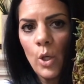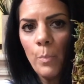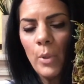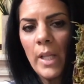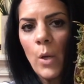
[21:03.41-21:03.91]
You
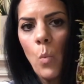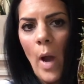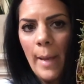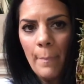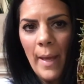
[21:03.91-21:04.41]
can put like
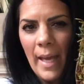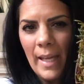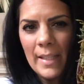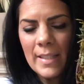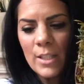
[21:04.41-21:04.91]
white
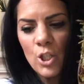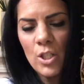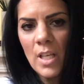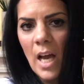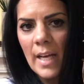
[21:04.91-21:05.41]
paint and
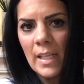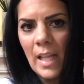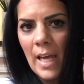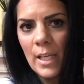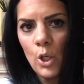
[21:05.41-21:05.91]
just kind of
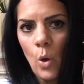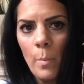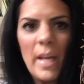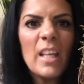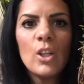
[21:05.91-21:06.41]
like, you know,
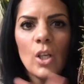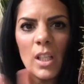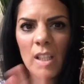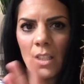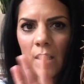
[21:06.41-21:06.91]
make it
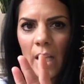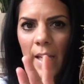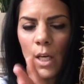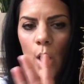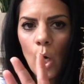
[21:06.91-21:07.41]
look a little
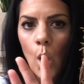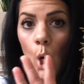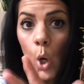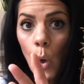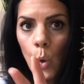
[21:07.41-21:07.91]
like
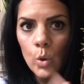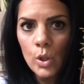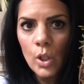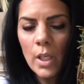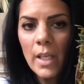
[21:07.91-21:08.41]

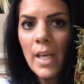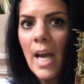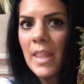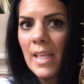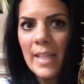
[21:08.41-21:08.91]
old looking.
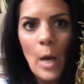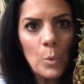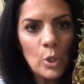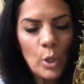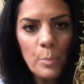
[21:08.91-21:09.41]
I think
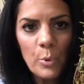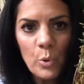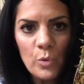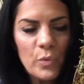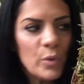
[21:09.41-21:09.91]
that would look
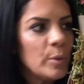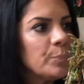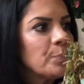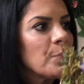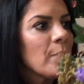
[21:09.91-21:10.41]
beautiful.